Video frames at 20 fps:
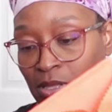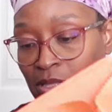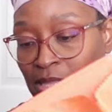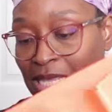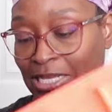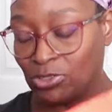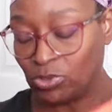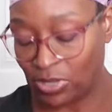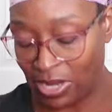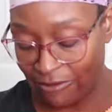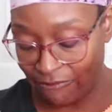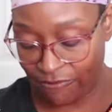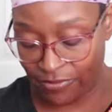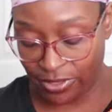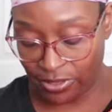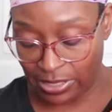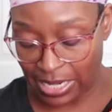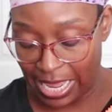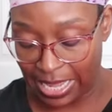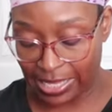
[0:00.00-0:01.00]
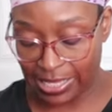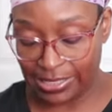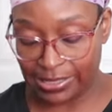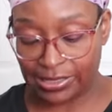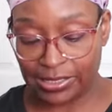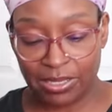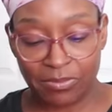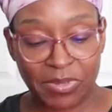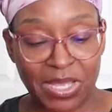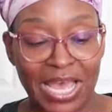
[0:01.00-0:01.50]
That's what I feel like. It's
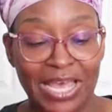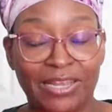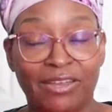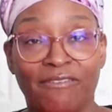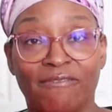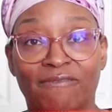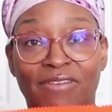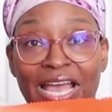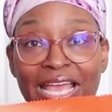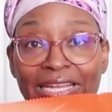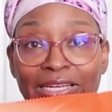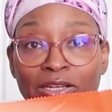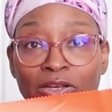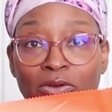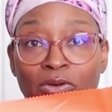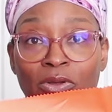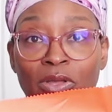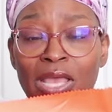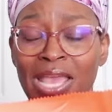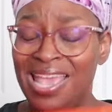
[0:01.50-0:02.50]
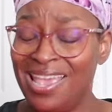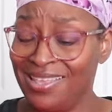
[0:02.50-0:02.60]
some kind of vinyl.